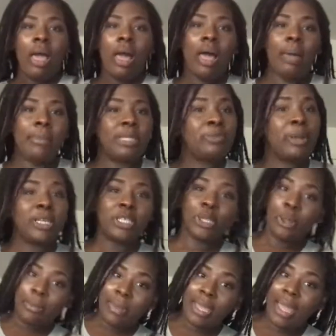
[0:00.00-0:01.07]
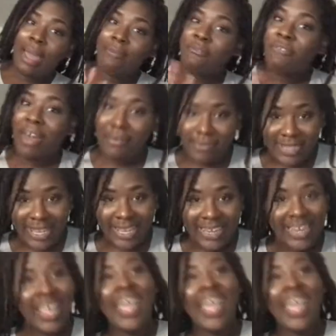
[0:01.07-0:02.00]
Um, especially on me, I'm 5'10".